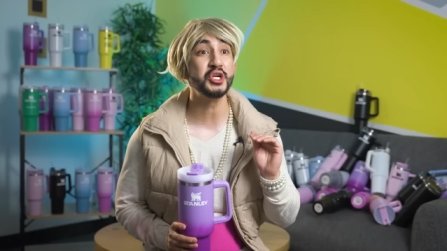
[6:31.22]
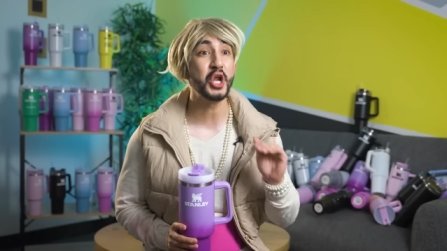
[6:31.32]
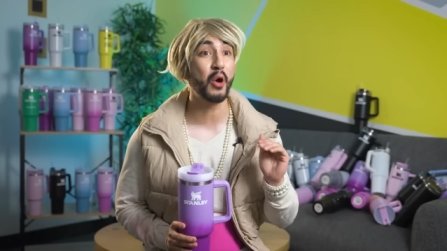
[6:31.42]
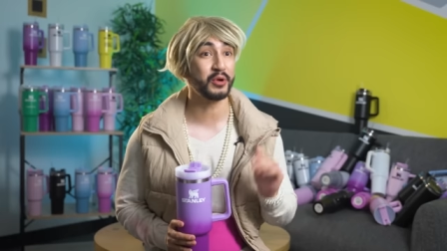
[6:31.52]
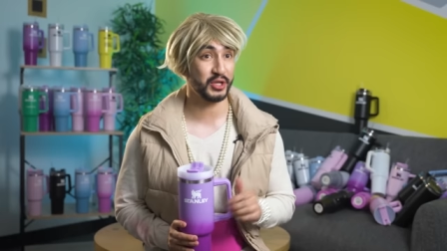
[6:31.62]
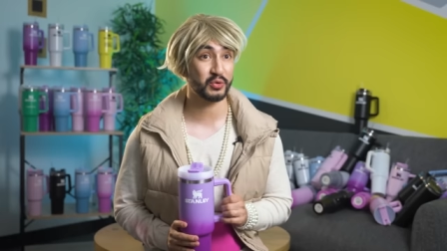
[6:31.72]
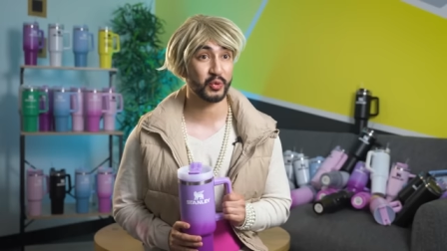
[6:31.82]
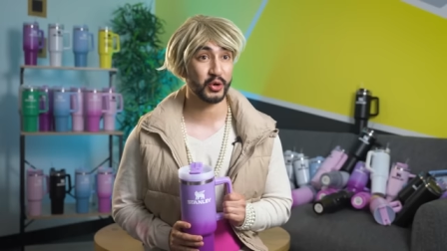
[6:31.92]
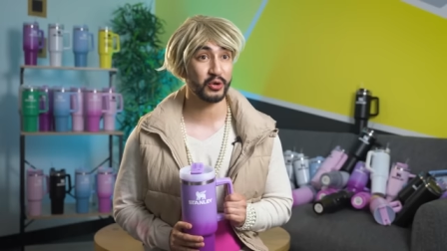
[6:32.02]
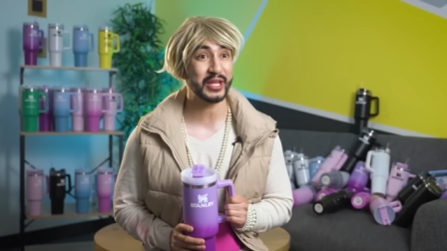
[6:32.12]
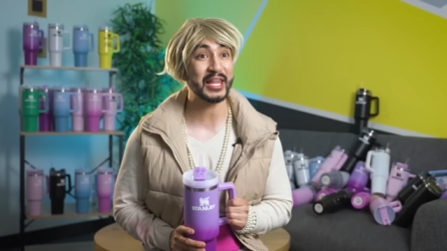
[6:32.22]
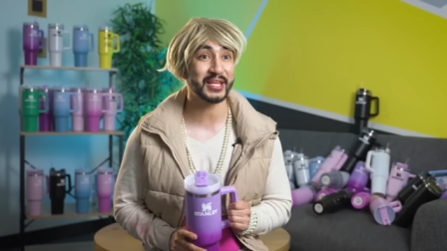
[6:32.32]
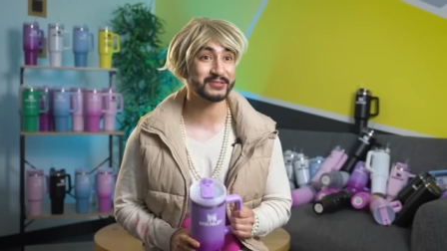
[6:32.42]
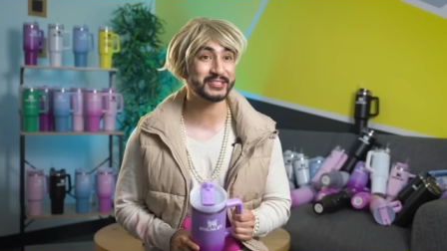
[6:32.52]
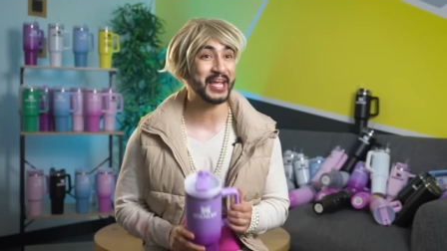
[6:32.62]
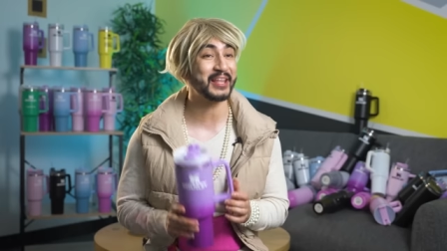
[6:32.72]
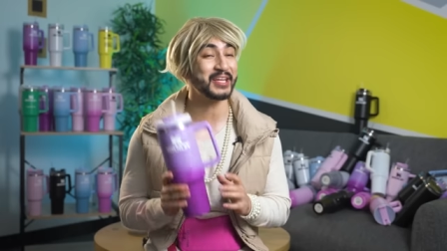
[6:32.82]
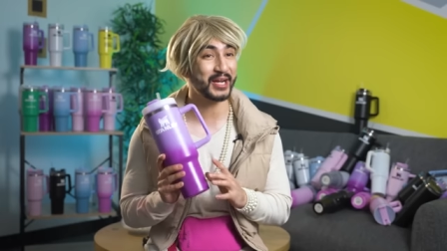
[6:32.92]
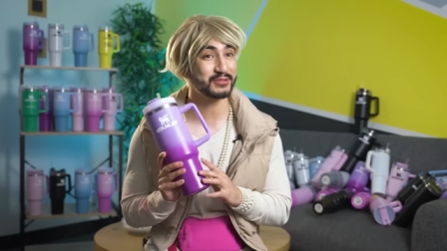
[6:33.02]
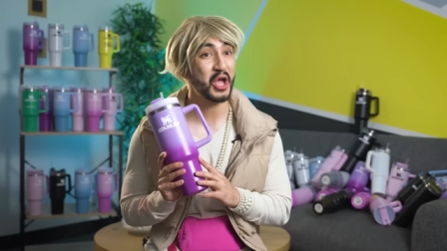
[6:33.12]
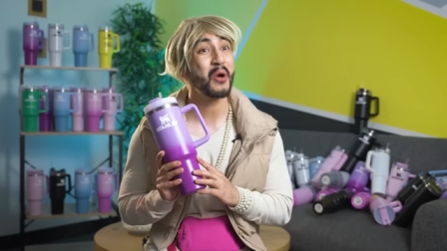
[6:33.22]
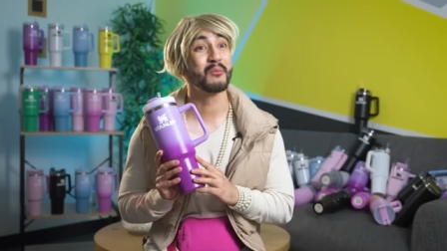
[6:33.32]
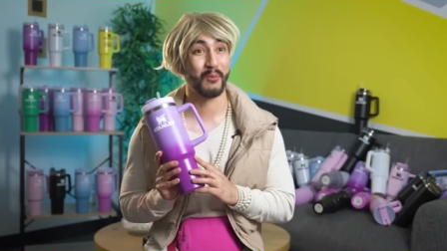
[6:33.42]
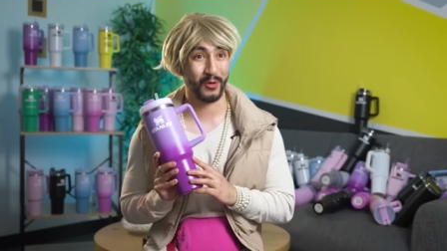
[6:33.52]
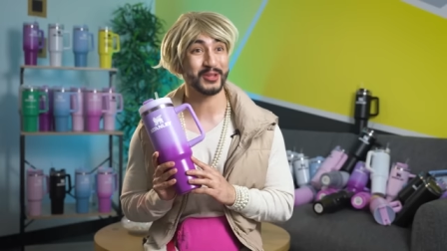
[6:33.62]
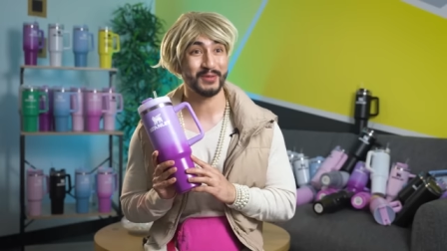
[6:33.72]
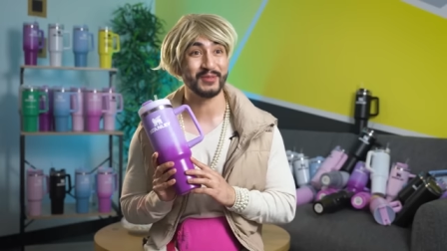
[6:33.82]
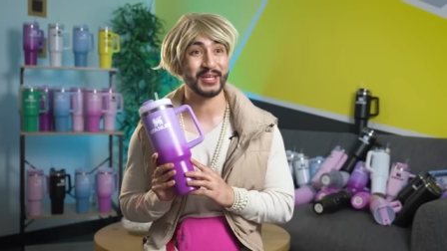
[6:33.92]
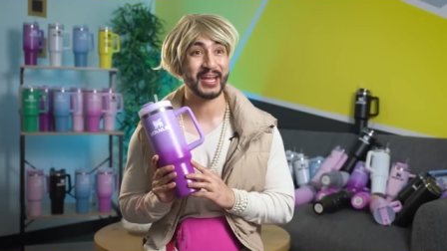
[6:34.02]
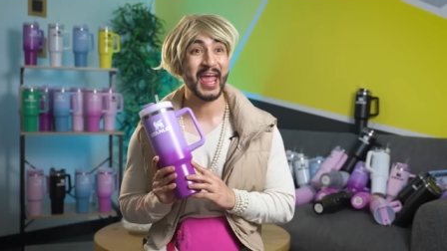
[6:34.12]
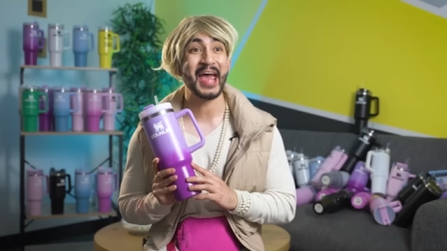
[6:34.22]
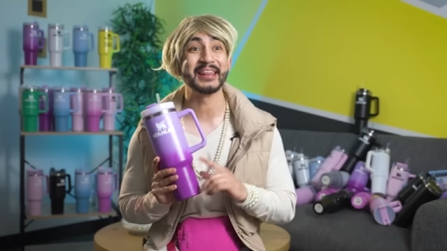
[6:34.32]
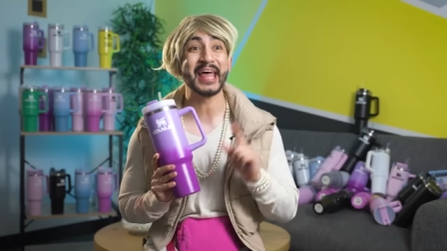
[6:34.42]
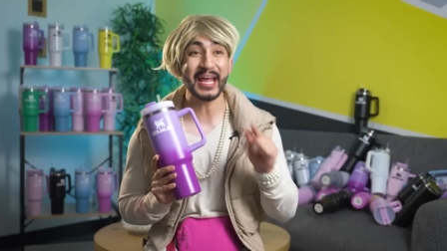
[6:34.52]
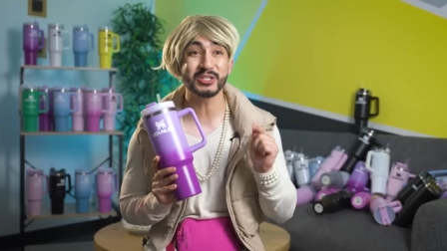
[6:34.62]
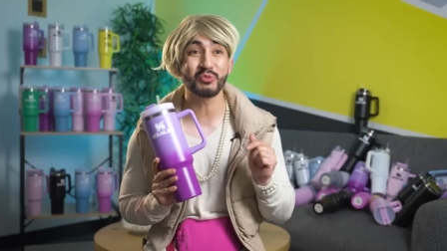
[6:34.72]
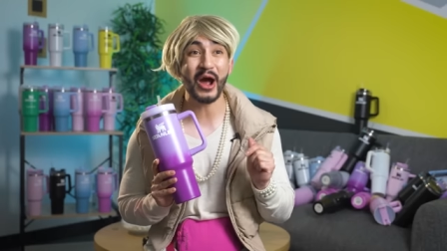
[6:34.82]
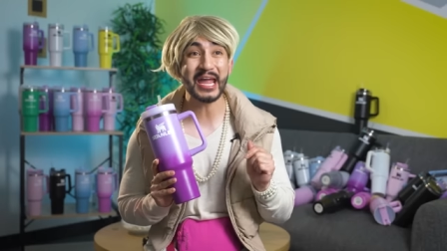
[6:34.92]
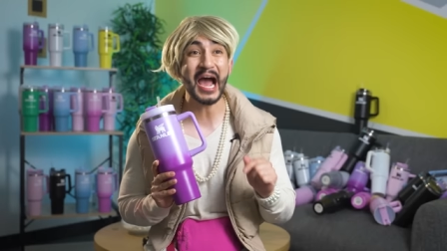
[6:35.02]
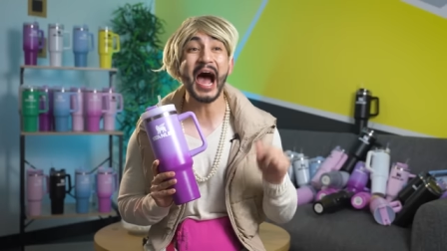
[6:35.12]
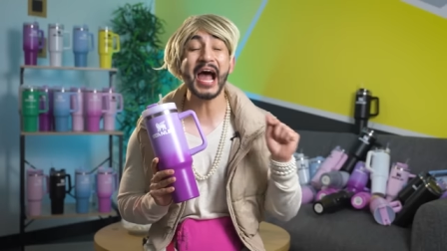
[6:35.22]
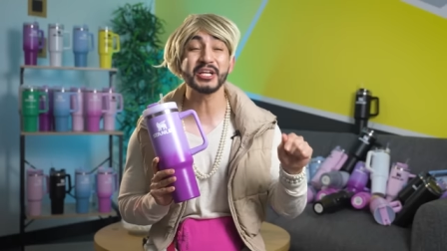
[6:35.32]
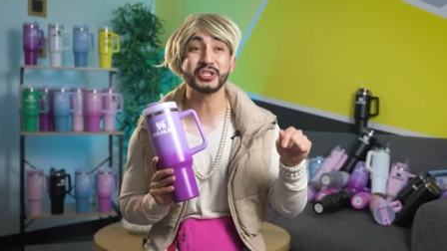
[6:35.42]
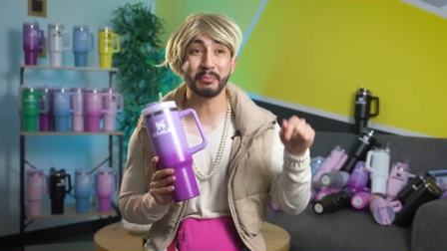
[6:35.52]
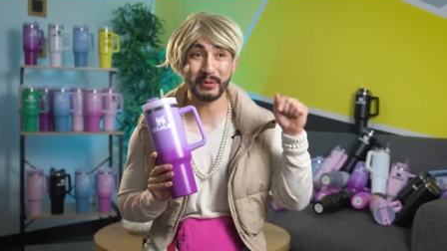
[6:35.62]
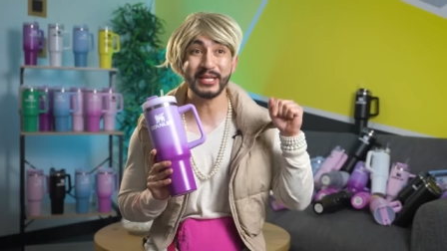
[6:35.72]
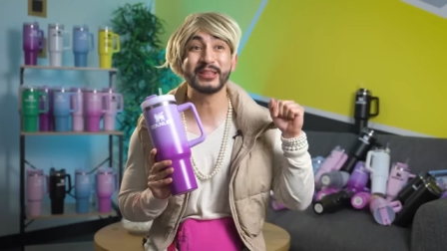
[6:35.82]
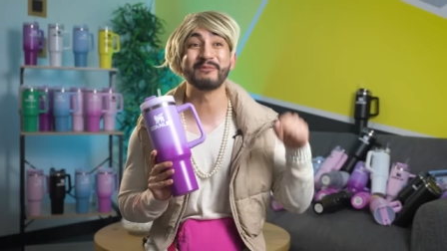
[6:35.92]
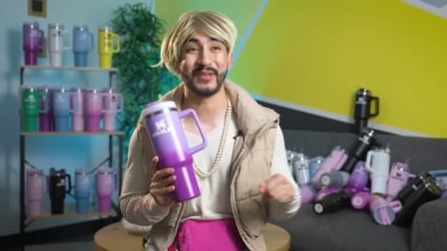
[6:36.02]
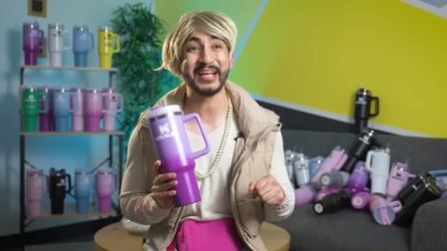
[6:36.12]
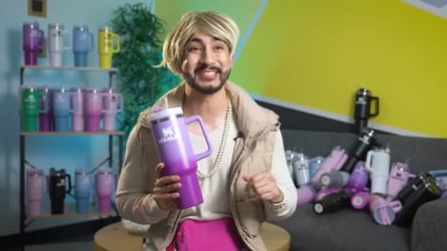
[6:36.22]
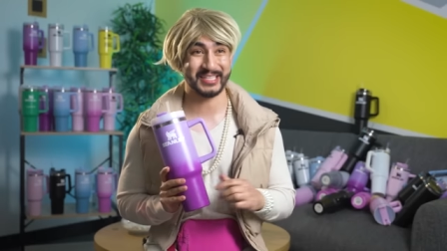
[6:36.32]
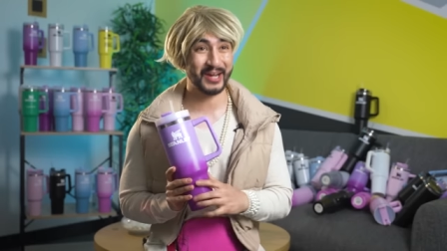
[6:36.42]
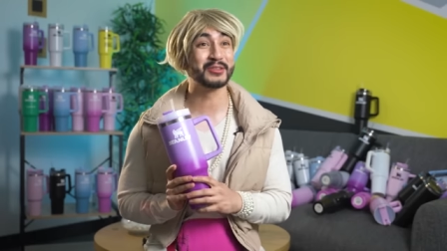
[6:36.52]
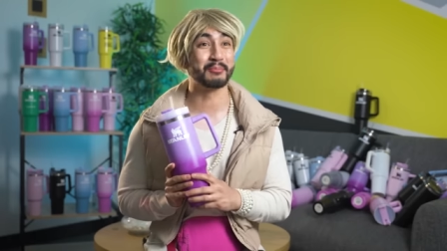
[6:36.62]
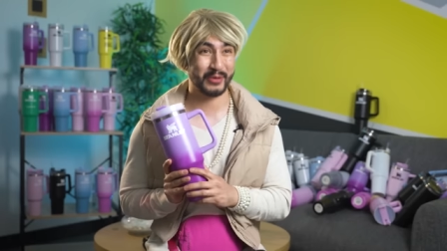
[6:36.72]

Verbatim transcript: no one in the world that loves Stanley Cups more than me, and that is why I should be the face of the